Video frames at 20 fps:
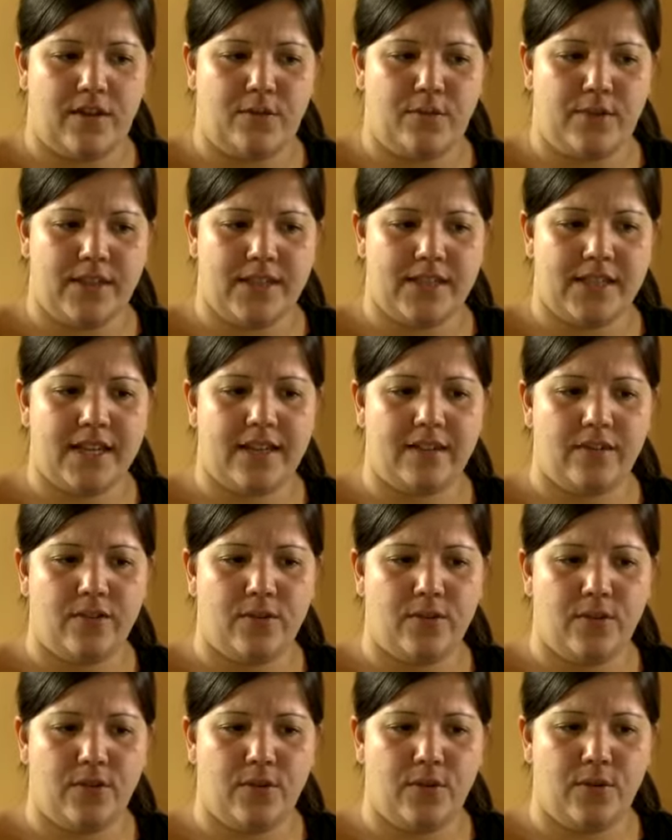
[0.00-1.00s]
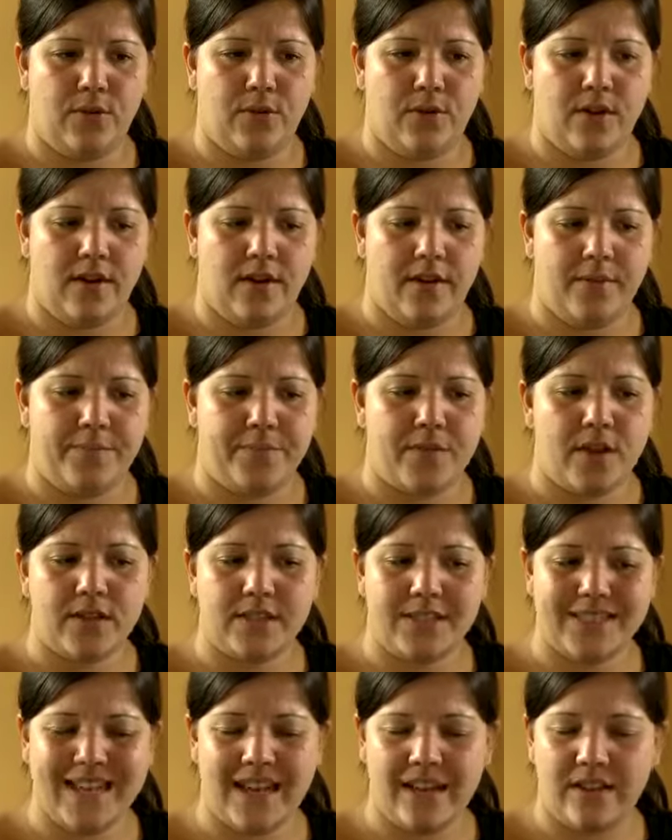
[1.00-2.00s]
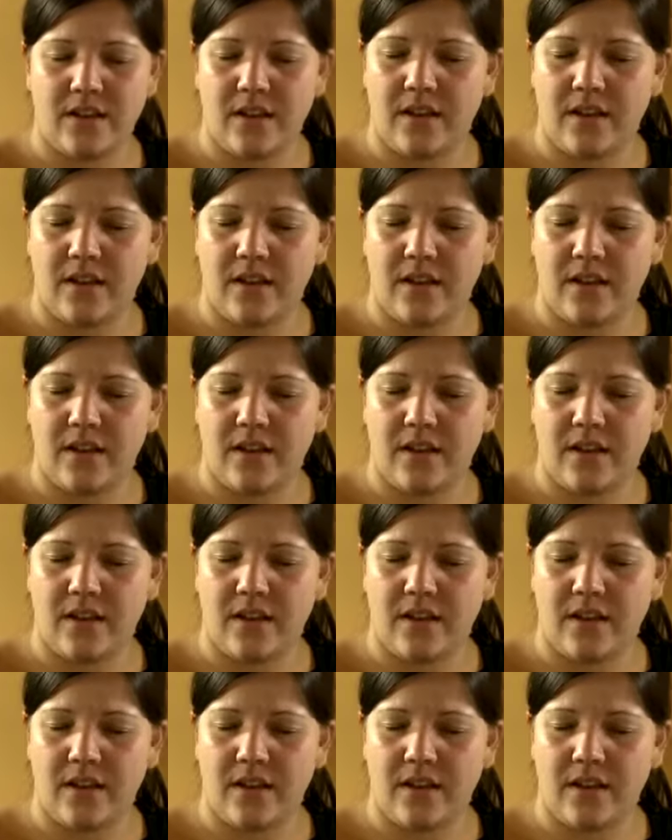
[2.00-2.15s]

we tend to assign